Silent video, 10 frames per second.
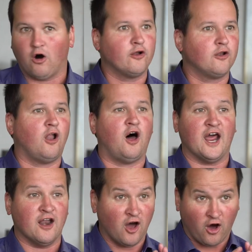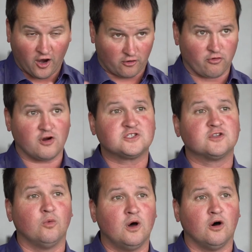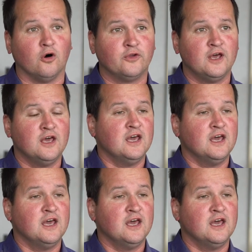online, across the world,